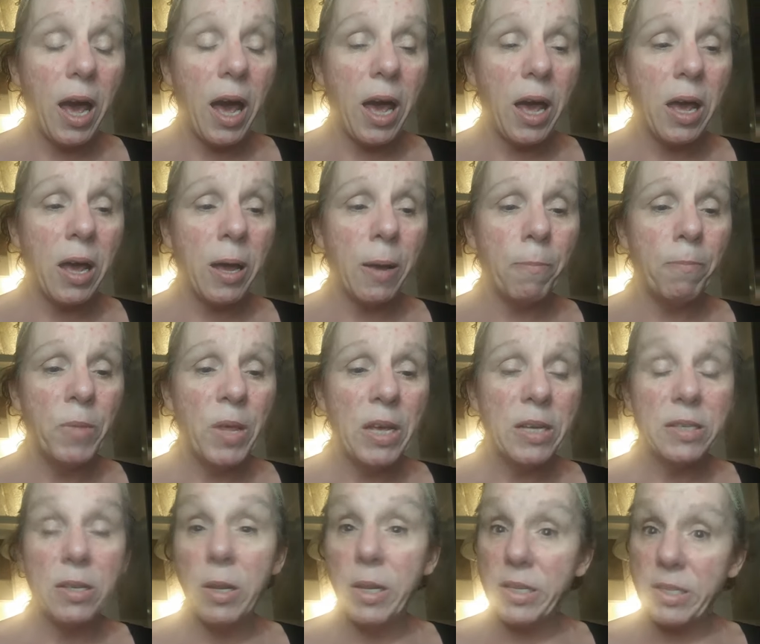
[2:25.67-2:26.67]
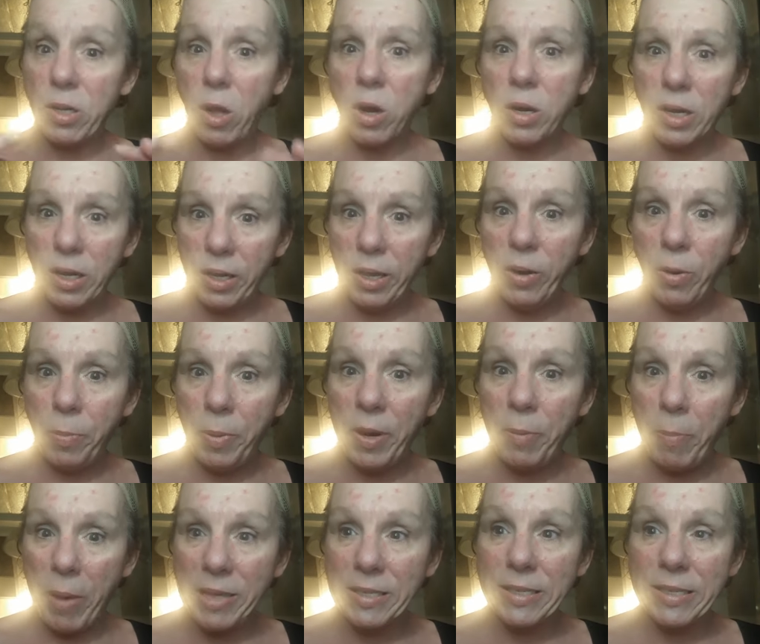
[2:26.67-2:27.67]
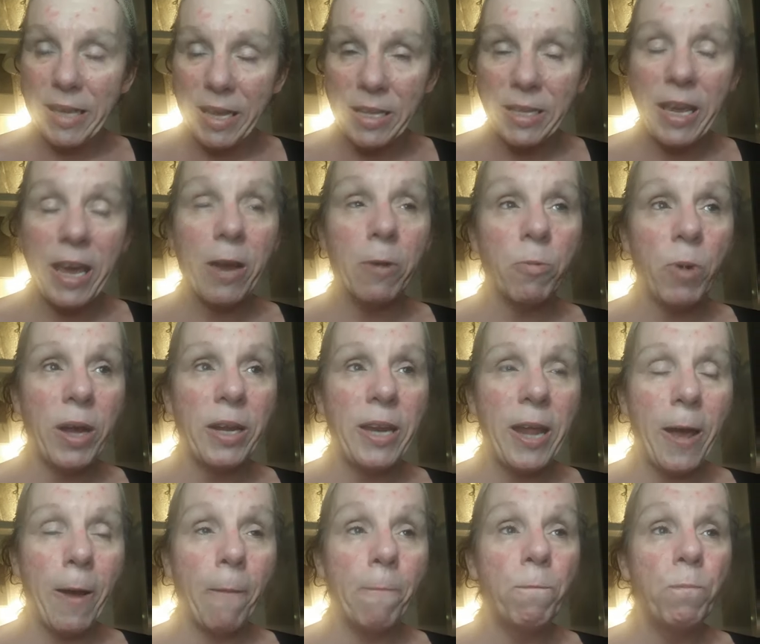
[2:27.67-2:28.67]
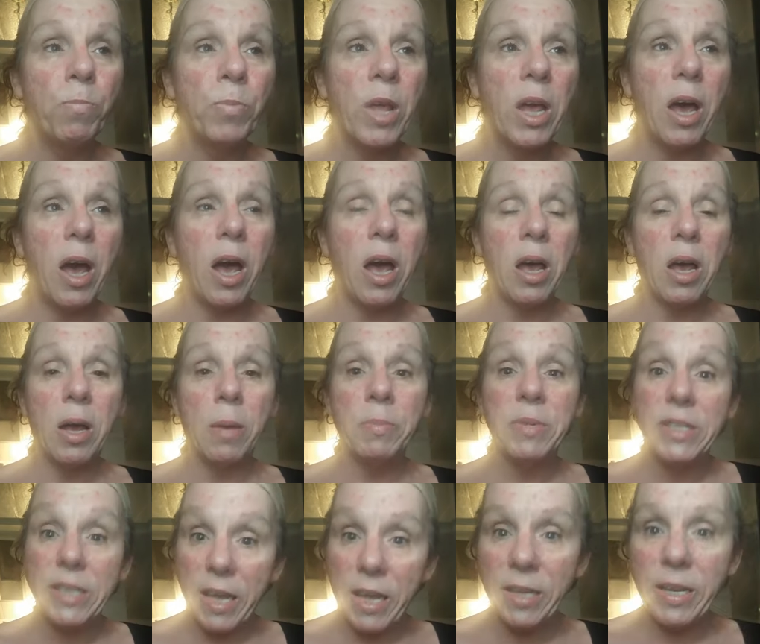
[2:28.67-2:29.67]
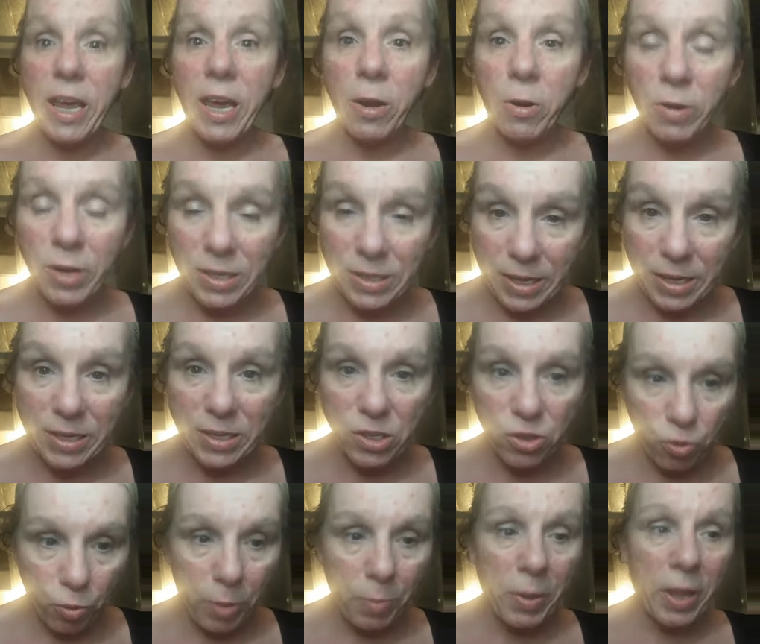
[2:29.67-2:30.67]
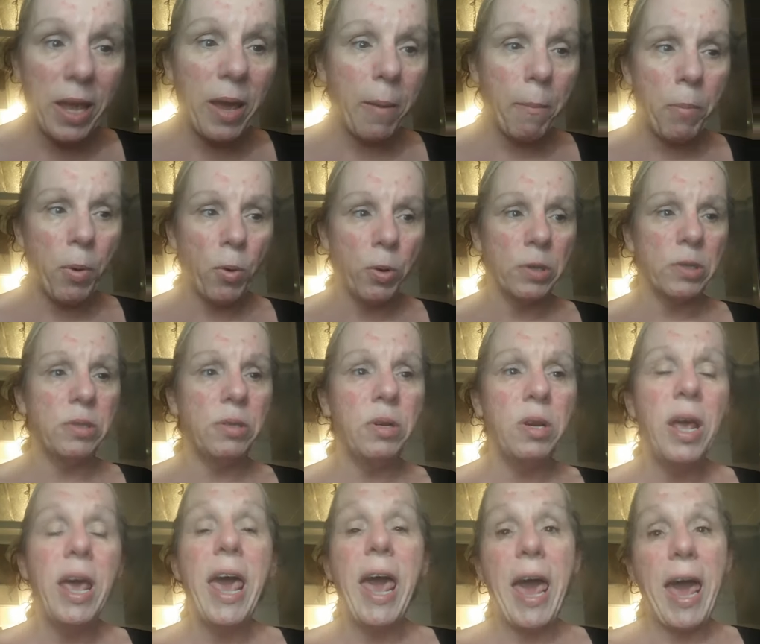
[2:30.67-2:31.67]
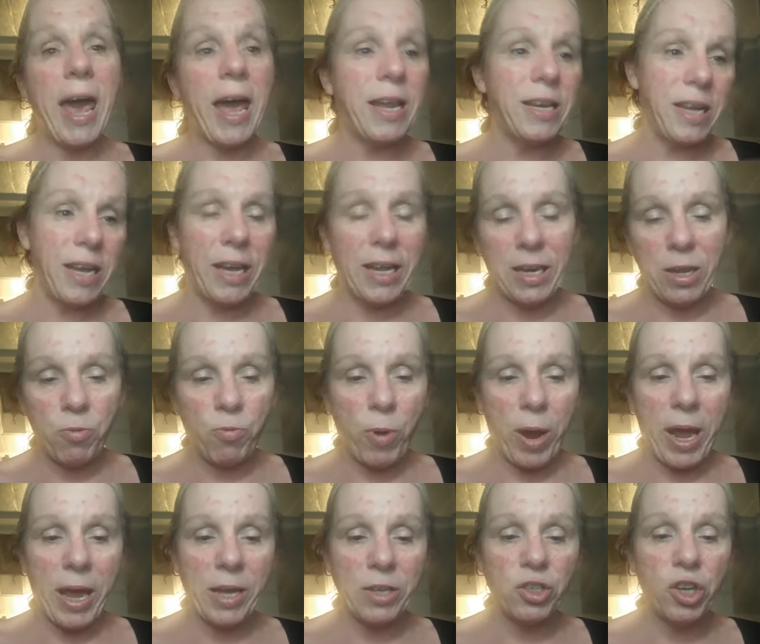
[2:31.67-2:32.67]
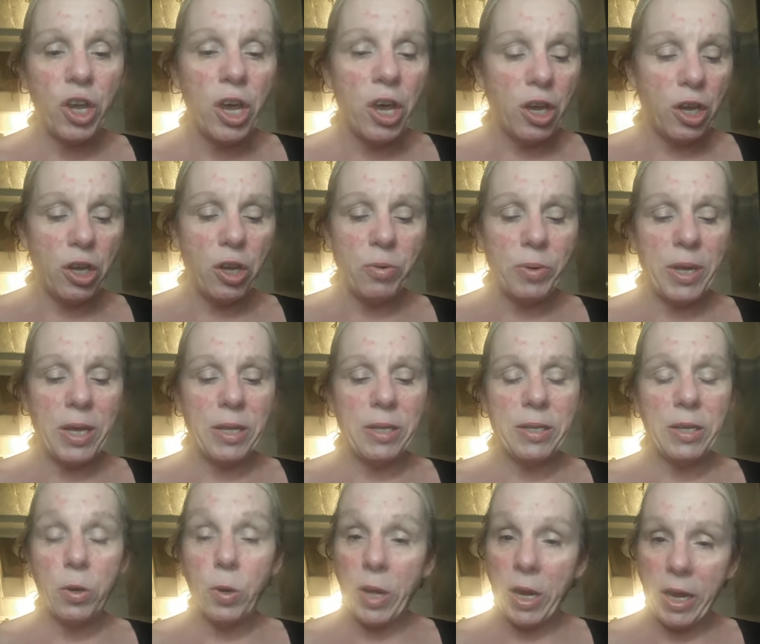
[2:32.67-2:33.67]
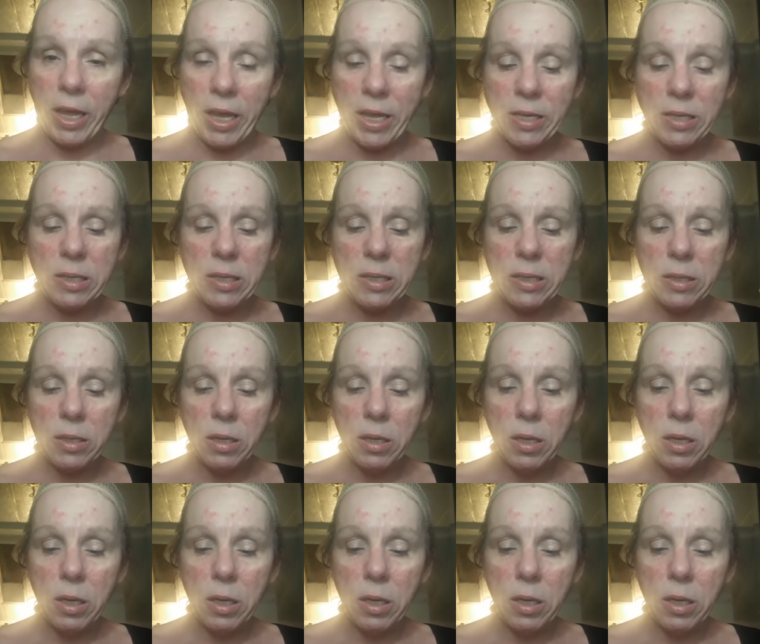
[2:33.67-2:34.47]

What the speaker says: So let's talk a little bit about skincare right now. Skincare is extremely important at any range. You need to cleanse.